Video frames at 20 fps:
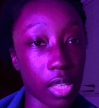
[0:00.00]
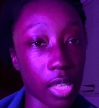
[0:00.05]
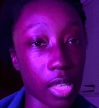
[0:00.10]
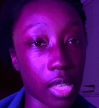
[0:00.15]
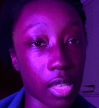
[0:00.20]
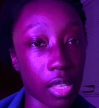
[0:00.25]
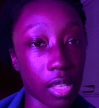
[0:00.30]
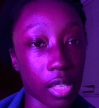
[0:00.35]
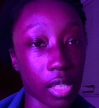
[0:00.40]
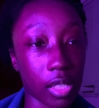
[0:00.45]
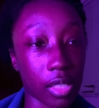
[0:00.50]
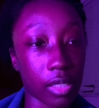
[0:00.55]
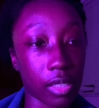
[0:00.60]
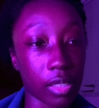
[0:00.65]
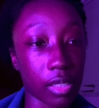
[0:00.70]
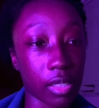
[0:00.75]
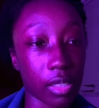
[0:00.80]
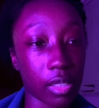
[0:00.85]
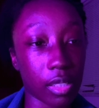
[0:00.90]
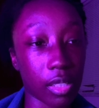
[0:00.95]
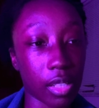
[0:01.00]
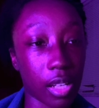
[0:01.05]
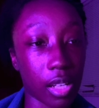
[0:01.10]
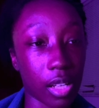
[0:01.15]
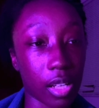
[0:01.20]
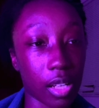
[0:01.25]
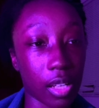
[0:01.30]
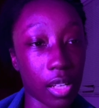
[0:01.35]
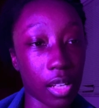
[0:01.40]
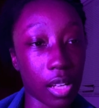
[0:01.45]
and
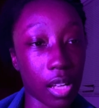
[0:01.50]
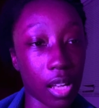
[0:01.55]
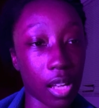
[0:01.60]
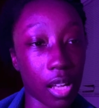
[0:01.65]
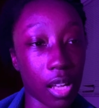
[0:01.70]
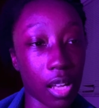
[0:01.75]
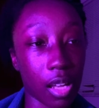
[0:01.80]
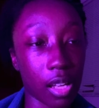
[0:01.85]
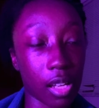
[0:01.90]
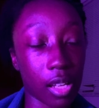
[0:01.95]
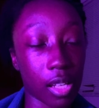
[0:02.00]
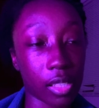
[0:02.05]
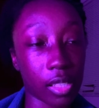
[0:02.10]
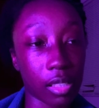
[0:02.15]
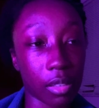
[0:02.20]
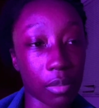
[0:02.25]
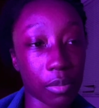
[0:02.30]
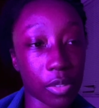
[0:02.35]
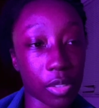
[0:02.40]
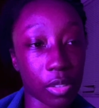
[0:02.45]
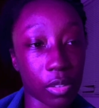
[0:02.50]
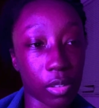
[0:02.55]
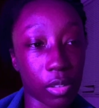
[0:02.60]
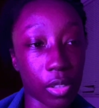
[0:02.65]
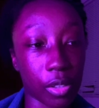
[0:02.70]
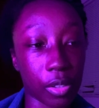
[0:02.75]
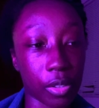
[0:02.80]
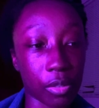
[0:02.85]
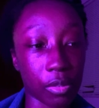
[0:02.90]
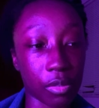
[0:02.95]
I love to
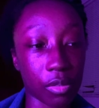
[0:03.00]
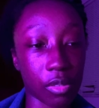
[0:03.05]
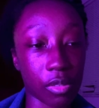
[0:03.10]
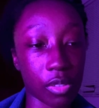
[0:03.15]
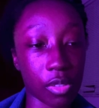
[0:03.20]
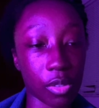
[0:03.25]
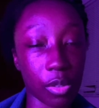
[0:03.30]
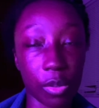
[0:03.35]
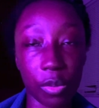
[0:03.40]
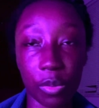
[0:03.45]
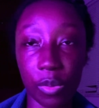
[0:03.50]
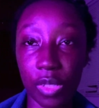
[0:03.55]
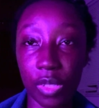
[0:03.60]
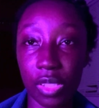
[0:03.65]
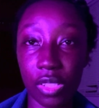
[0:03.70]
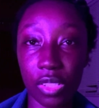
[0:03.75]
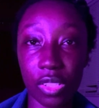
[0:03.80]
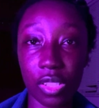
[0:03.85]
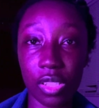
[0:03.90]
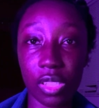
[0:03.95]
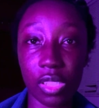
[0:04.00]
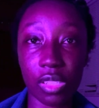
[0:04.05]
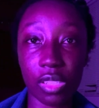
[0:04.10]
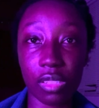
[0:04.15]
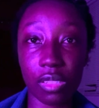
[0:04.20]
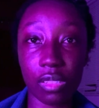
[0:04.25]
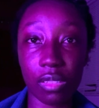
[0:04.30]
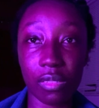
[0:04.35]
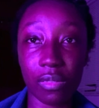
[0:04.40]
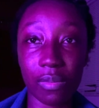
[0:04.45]
learn, so it's
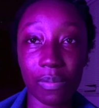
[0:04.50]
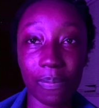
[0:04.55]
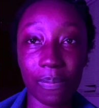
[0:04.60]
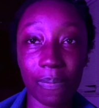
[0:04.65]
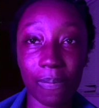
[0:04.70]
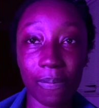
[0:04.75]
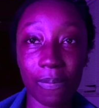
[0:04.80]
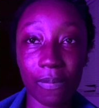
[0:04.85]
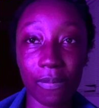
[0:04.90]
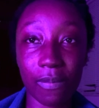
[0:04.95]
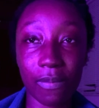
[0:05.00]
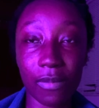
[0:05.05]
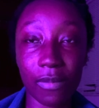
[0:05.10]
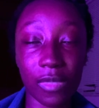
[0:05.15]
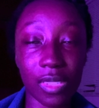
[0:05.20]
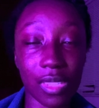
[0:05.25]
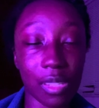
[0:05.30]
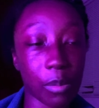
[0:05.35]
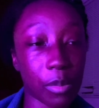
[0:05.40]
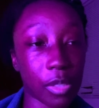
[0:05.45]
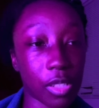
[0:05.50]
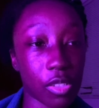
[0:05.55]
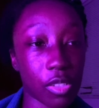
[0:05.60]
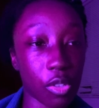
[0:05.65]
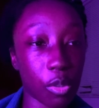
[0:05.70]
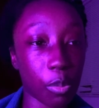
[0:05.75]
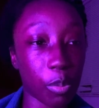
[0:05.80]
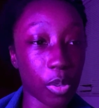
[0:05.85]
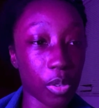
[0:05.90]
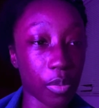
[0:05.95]
just something
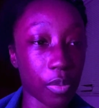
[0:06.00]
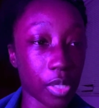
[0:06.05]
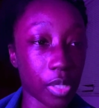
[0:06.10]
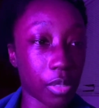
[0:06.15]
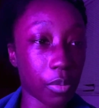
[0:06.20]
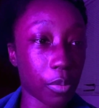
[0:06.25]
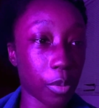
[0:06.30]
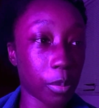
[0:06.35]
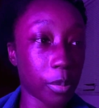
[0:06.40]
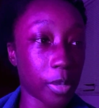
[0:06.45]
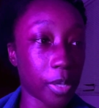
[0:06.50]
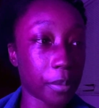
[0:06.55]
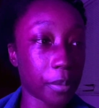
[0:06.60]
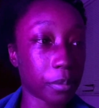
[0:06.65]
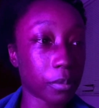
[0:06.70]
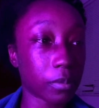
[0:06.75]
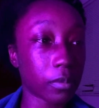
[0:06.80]
so perfect for me.